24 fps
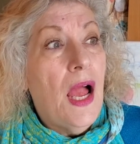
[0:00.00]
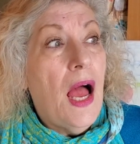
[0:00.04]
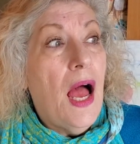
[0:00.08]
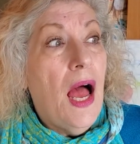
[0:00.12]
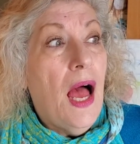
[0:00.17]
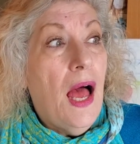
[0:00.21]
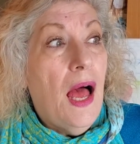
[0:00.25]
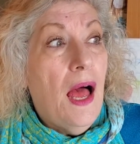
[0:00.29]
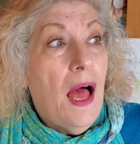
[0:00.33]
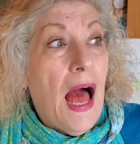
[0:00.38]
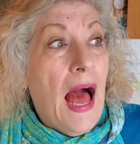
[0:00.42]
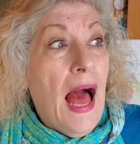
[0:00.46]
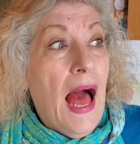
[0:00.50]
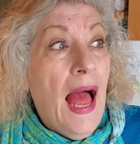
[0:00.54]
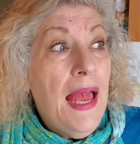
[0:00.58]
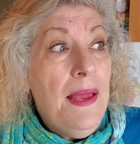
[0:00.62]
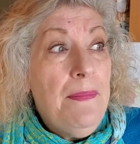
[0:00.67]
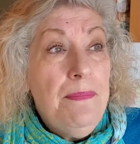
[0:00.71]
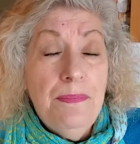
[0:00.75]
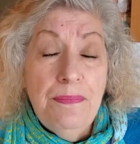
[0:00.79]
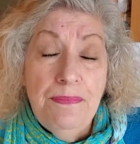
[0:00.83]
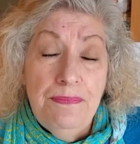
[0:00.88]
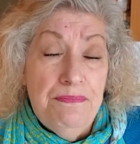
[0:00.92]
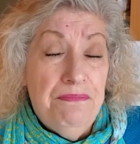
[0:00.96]

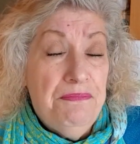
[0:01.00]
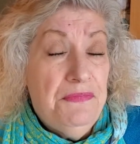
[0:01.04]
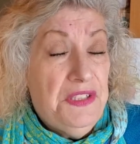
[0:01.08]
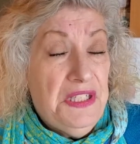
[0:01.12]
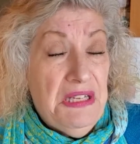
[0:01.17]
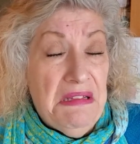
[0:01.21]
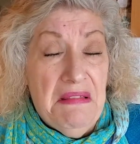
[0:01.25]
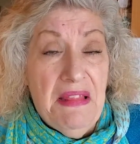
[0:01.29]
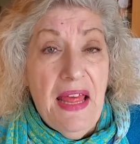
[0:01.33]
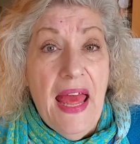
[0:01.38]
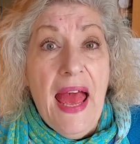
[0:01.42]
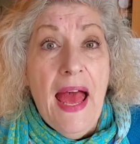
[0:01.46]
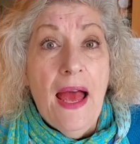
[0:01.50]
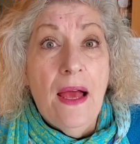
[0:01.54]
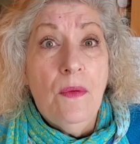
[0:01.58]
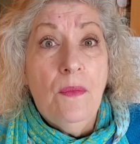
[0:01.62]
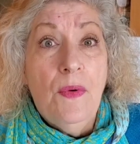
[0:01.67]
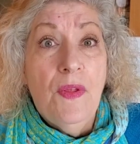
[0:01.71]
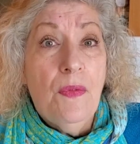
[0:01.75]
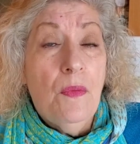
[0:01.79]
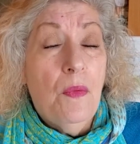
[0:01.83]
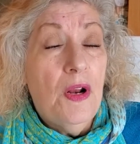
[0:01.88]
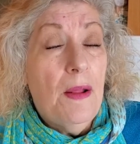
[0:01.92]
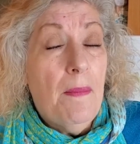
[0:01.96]
I did that
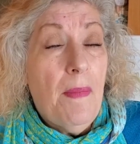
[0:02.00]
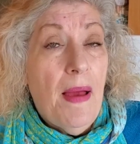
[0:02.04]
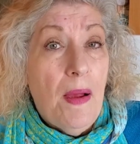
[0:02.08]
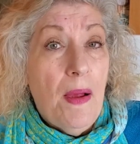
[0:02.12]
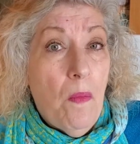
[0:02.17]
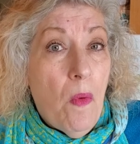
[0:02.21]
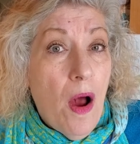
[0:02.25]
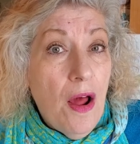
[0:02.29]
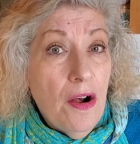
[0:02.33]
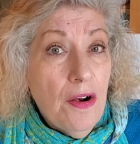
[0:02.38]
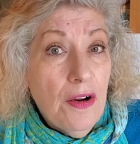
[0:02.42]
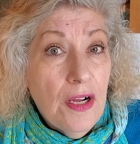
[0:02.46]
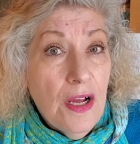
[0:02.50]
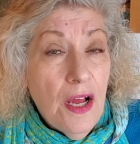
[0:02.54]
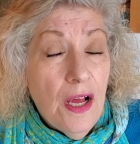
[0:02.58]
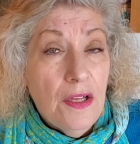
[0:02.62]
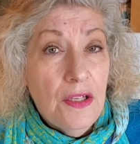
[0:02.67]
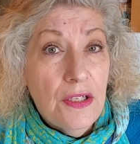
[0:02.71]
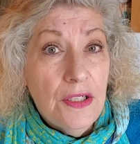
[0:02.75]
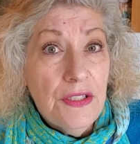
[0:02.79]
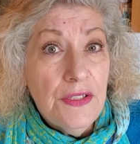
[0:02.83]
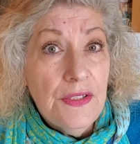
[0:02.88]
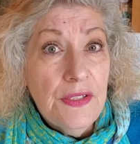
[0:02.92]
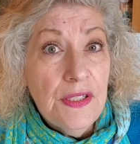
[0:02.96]
with one of my
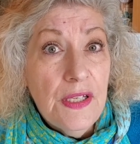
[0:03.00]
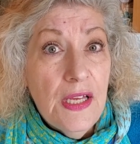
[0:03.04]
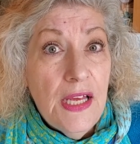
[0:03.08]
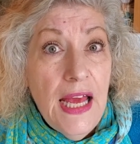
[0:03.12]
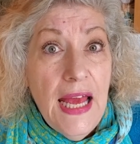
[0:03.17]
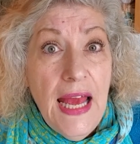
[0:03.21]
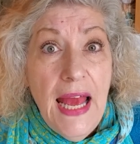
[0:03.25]
watercolors,